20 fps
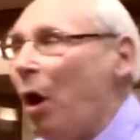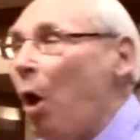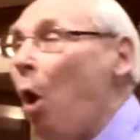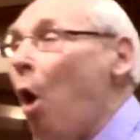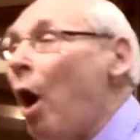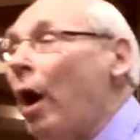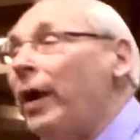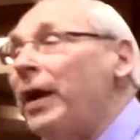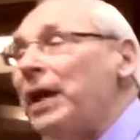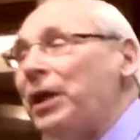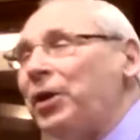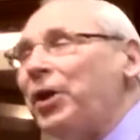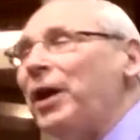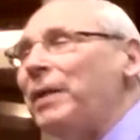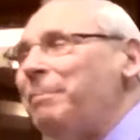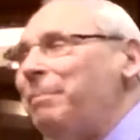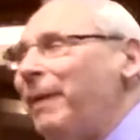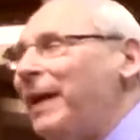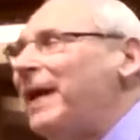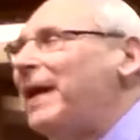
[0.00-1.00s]
Or it
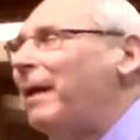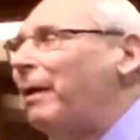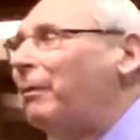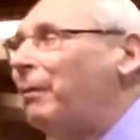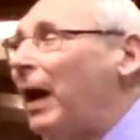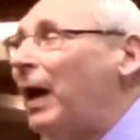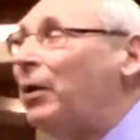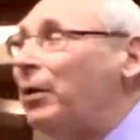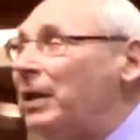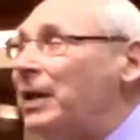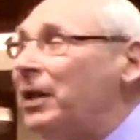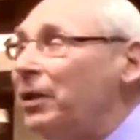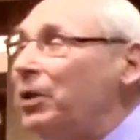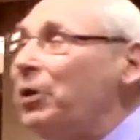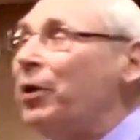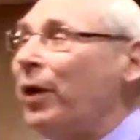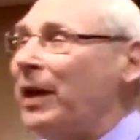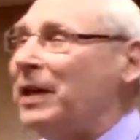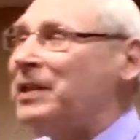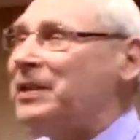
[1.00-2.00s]
could be,
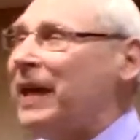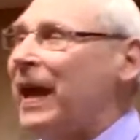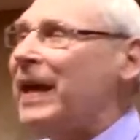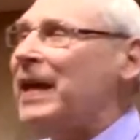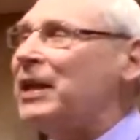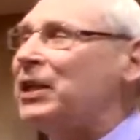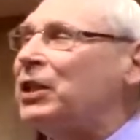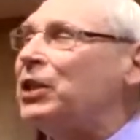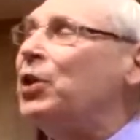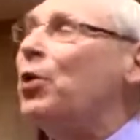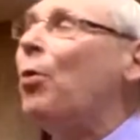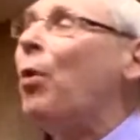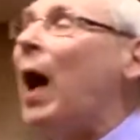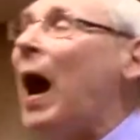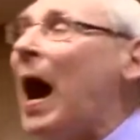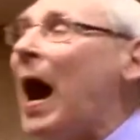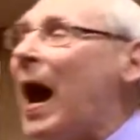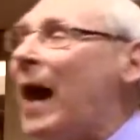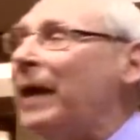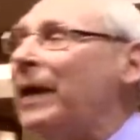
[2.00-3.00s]
you could say it's too
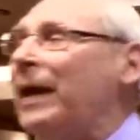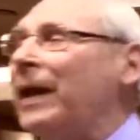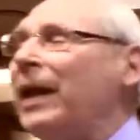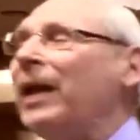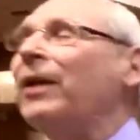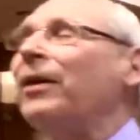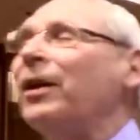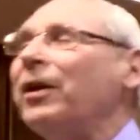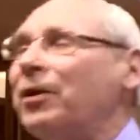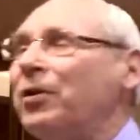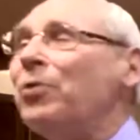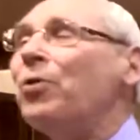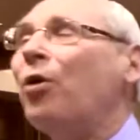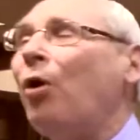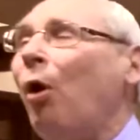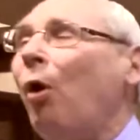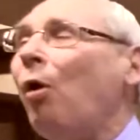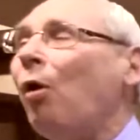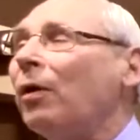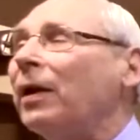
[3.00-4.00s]
hot in here or too
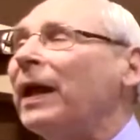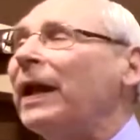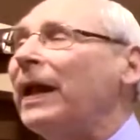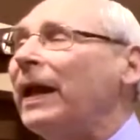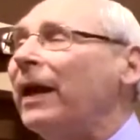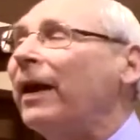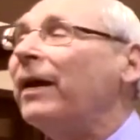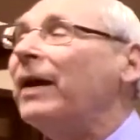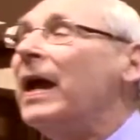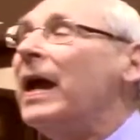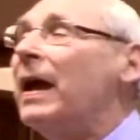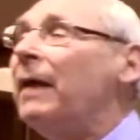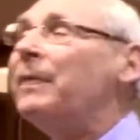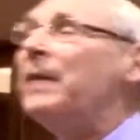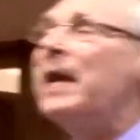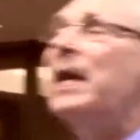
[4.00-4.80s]
cold in here. And